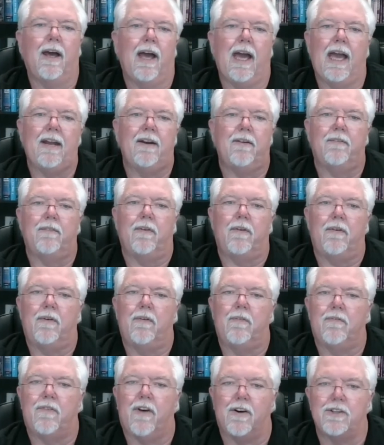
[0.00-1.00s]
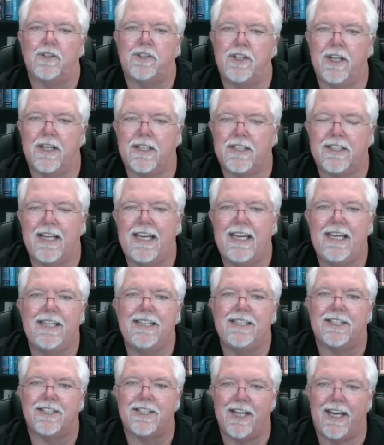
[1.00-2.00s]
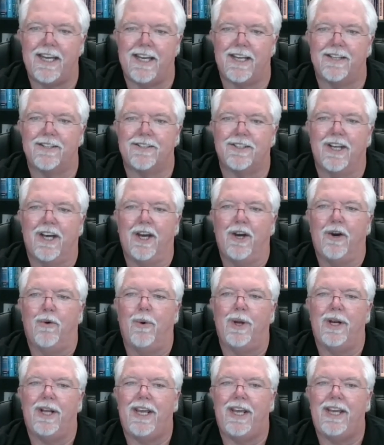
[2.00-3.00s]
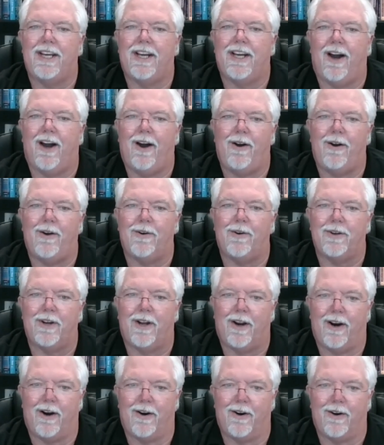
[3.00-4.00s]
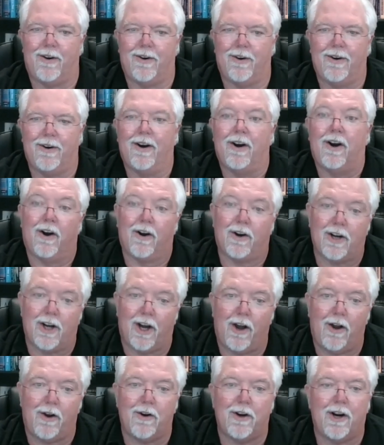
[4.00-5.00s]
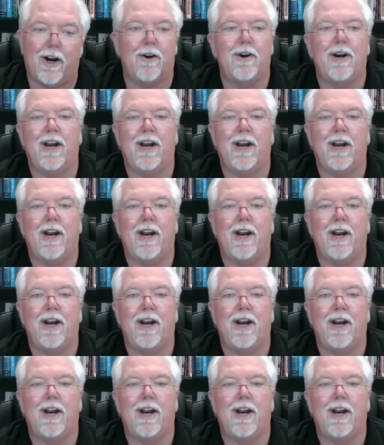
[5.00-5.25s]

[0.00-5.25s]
And verse 16 says, when he called to her or called her